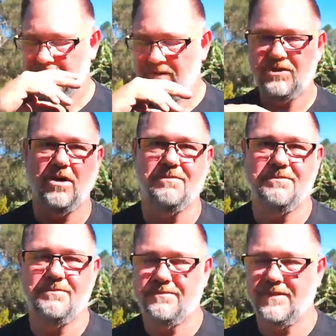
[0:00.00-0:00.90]
I
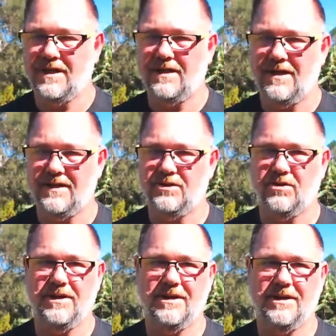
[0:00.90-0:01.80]

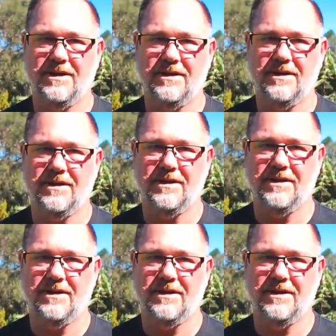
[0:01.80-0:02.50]
enjoyed it.